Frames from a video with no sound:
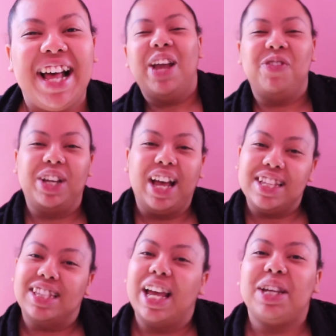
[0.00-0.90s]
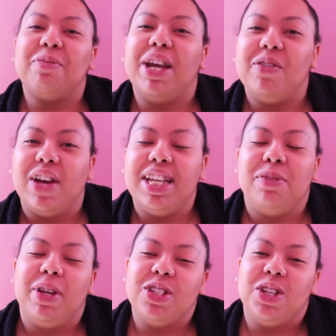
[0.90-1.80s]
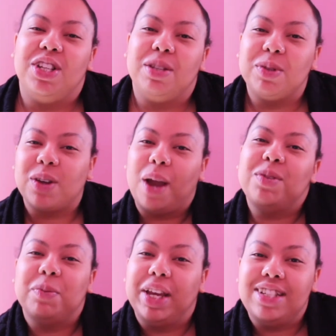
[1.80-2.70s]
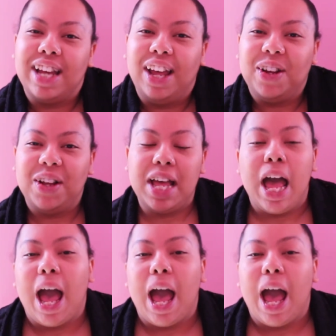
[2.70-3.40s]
If you guys liked my advice, make sure you subscribe to my channel.